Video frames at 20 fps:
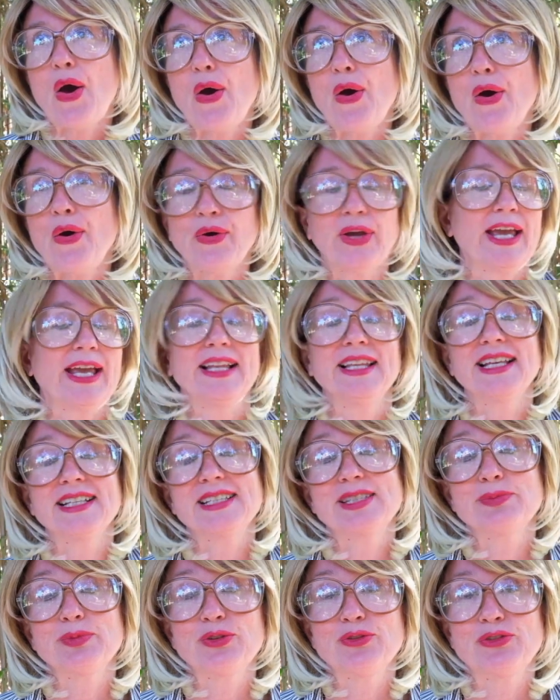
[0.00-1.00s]
Okay,
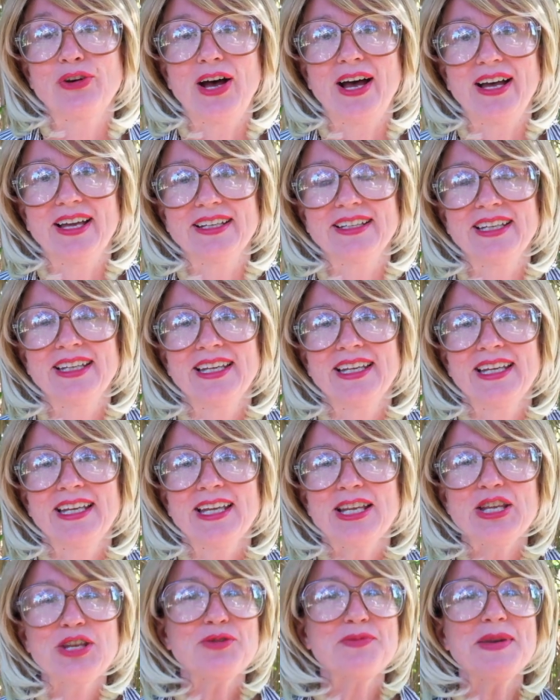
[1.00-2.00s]
let's move on.
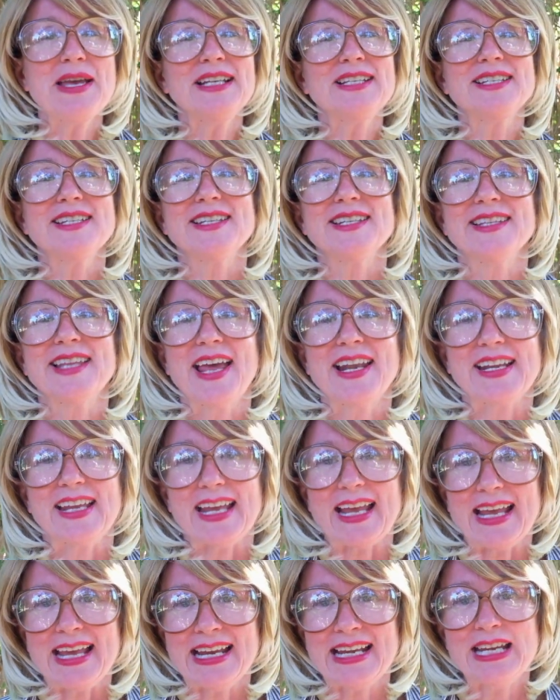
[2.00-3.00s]
You mentioned that
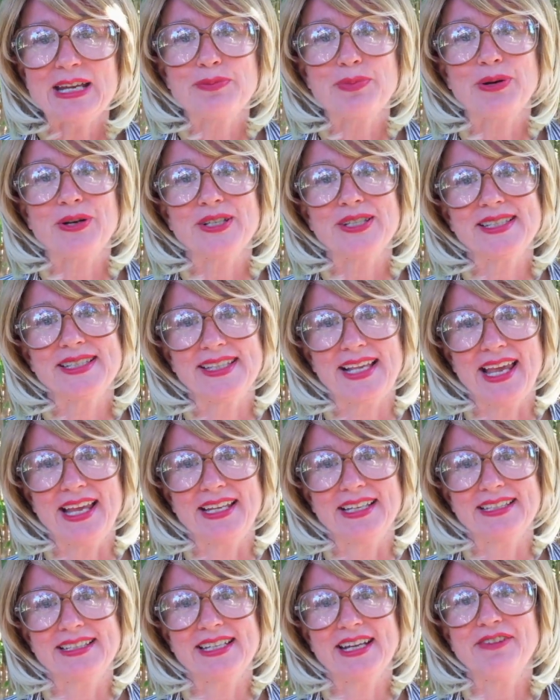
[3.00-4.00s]

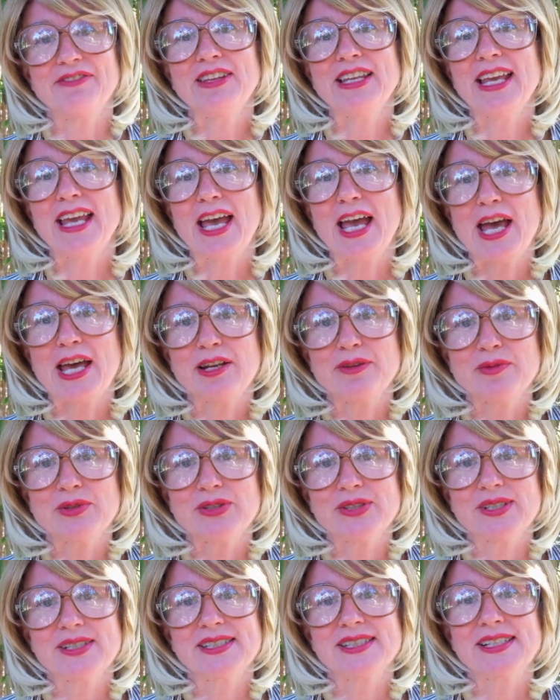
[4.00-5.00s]
80% of the
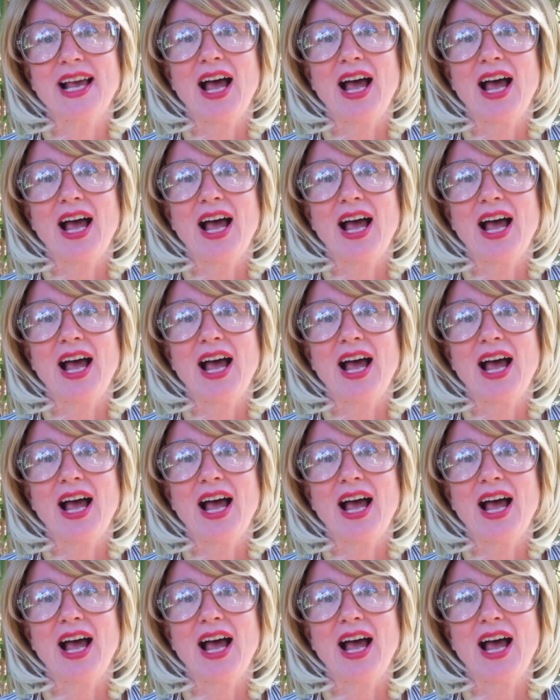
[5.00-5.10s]
animals